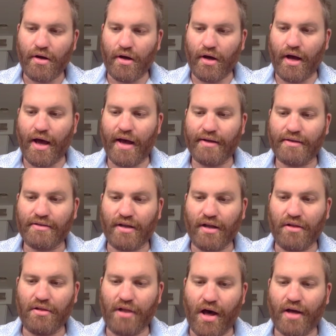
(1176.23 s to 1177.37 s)
uh, has a
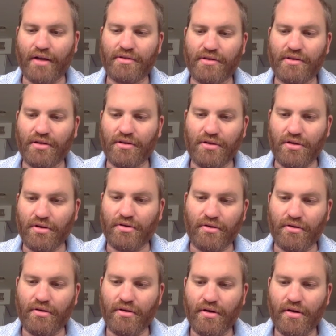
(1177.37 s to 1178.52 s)
lot to
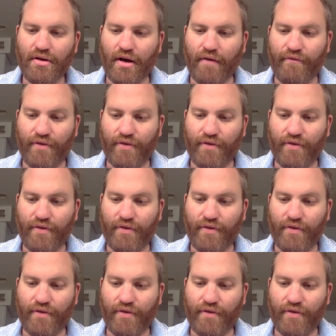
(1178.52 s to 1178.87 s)
learn uh,